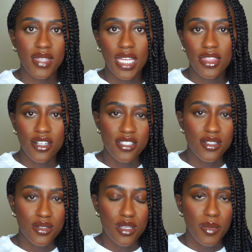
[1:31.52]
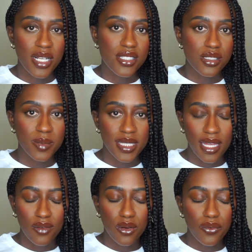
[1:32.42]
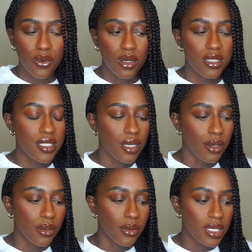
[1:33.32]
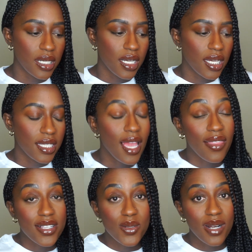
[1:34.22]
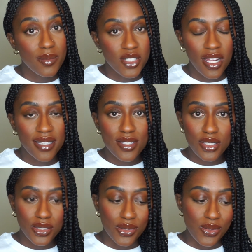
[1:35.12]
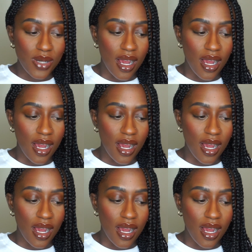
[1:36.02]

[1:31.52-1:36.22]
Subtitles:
there's still so much to be thankful for. So yeah, that's what I'm trying to do.